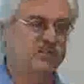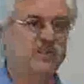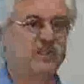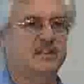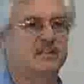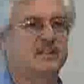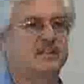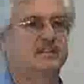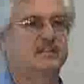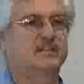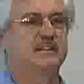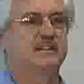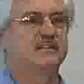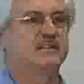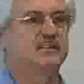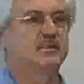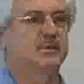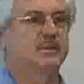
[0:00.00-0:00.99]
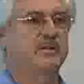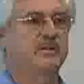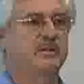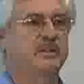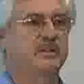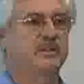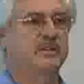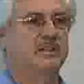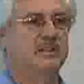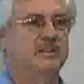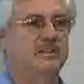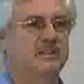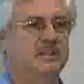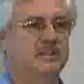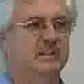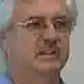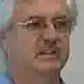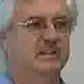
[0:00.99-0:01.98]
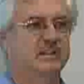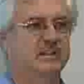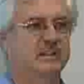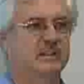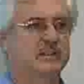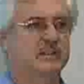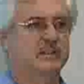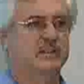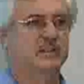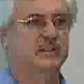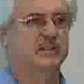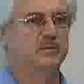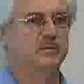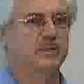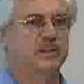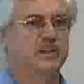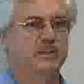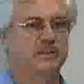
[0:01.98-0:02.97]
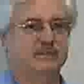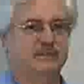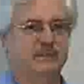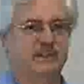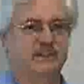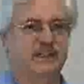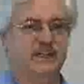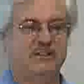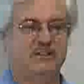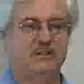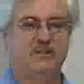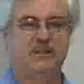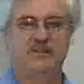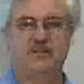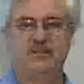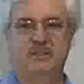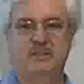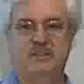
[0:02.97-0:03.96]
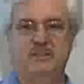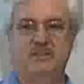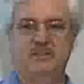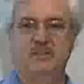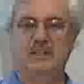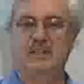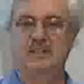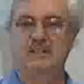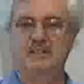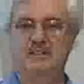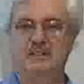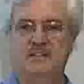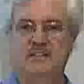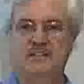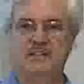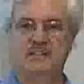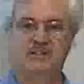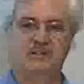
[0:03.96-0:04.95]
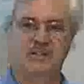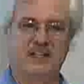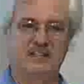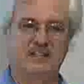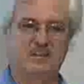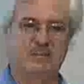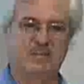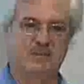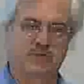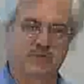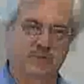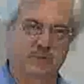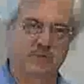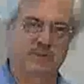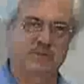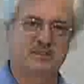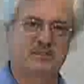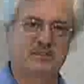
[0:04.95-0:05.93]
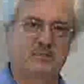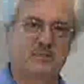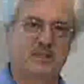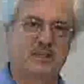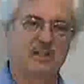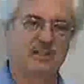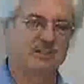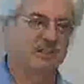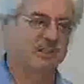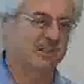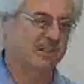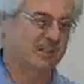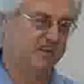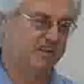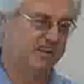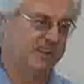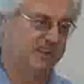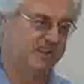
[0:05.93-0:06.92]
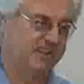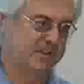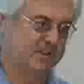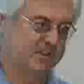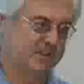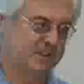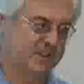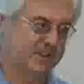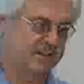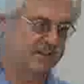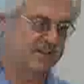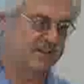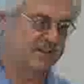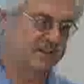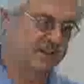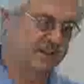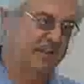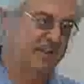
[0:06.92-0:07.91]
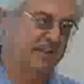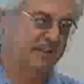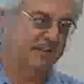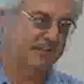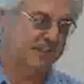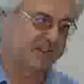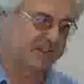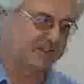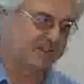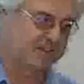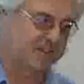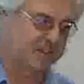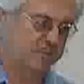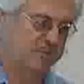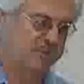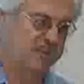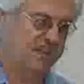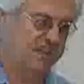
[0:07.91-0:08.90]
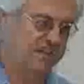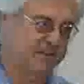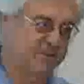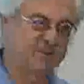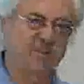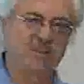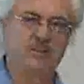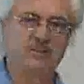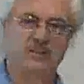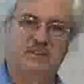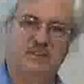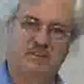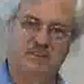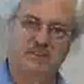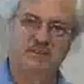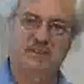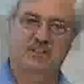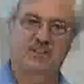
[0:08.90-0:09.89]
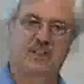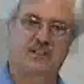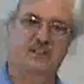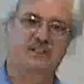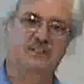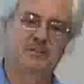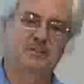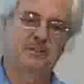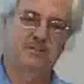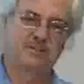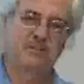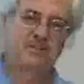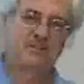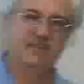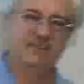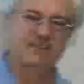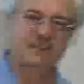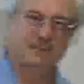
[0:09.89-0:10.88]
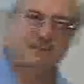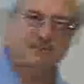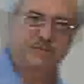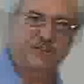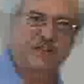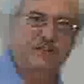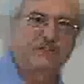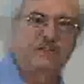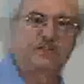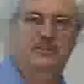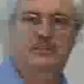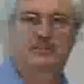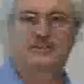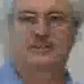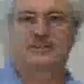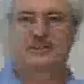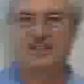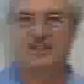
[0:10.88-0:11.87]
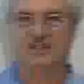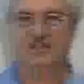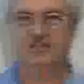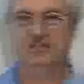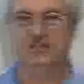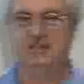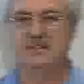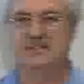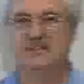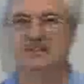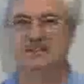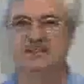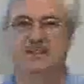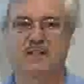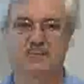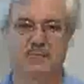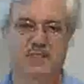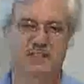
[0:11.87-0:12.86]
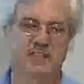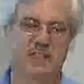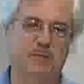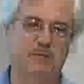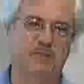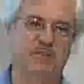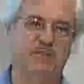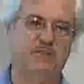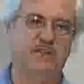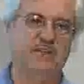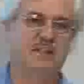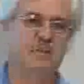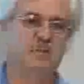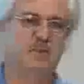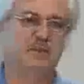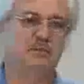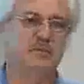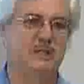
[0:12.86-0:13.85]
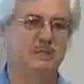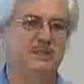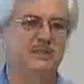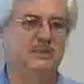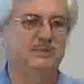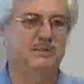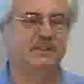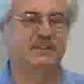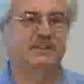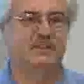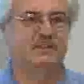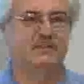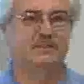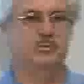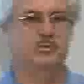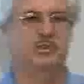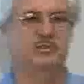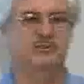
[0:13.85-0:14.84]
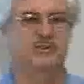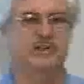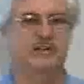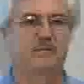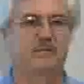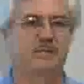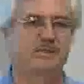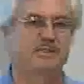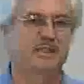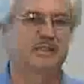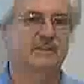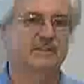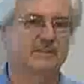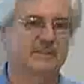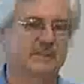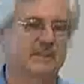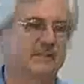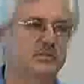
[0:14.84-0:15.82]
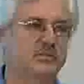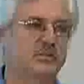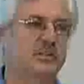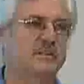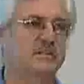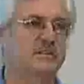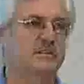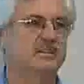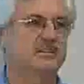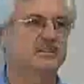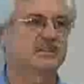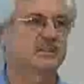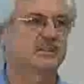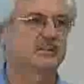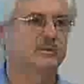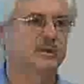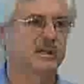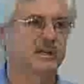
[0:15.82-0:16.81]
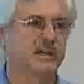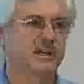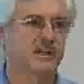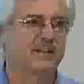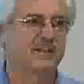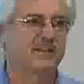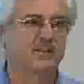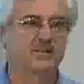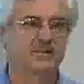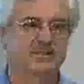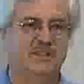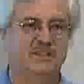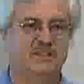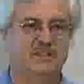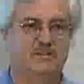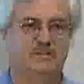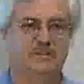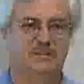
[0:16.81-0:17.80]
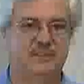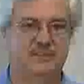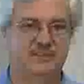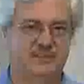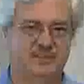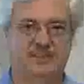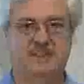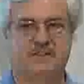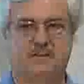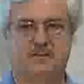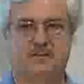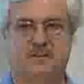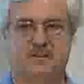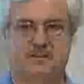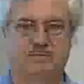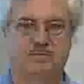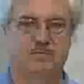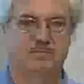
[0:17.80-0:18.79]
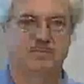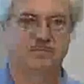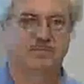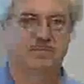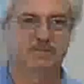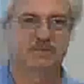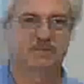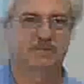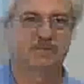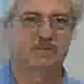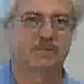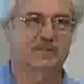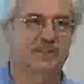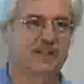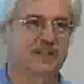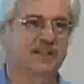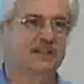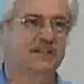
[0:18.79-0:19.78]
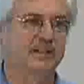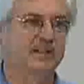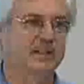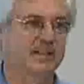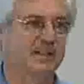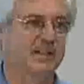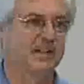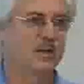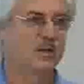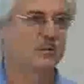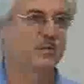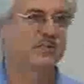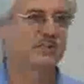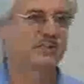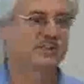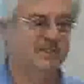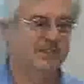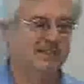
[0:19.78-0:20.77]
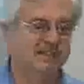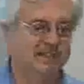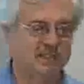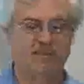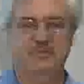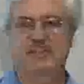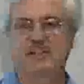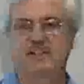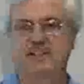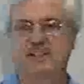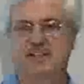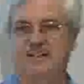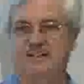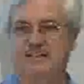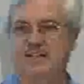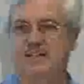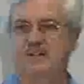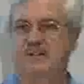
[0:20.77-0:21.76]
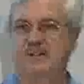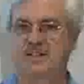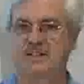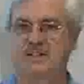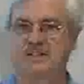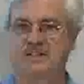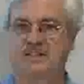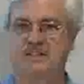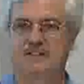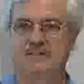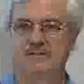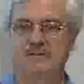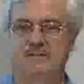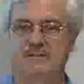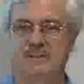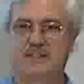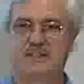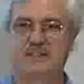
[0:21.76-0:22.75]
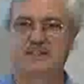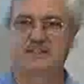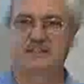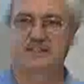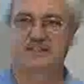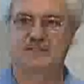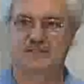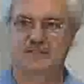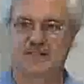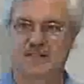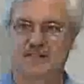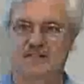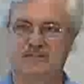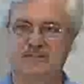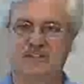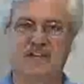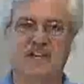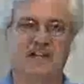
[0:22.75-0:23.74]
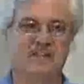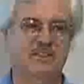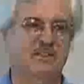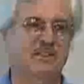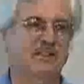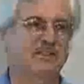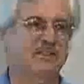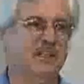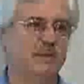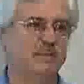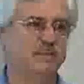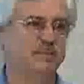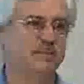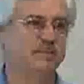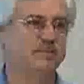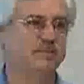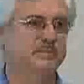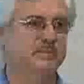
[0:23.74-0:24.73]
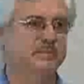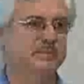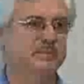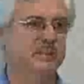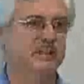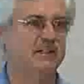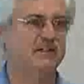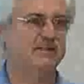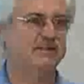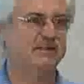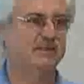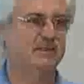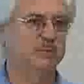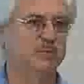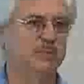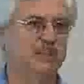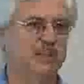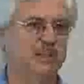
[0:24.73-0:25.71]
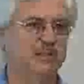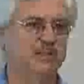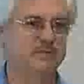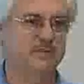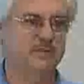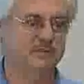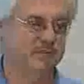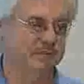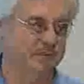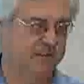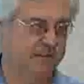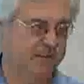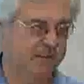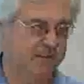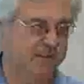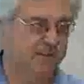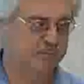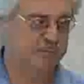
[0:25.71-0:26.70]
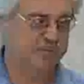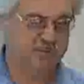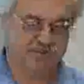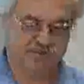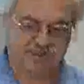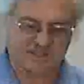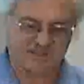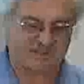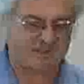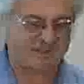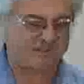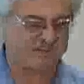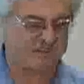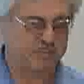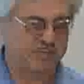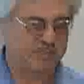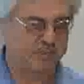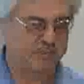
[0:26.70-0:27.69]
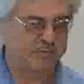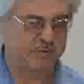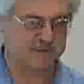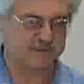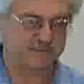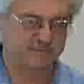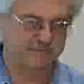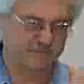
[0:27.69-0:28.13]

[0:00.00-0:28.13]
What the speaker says: direction just 2 or 3 degrees. Well, in that 2 or 3 degrees, you know, you've lost some performance as well. Well, then you go another turbine down the row, and you lose another 2 or 3 degrees, another 5 degrees or 10 degrees, and by the time you're at the end, the wind might be going, you know, 25% the other direction. So the whole system just doesn't work. Okay, but you'll see stuff like that out there. You know, this kind of gadgety type stuff. So be careful when you talk to different people.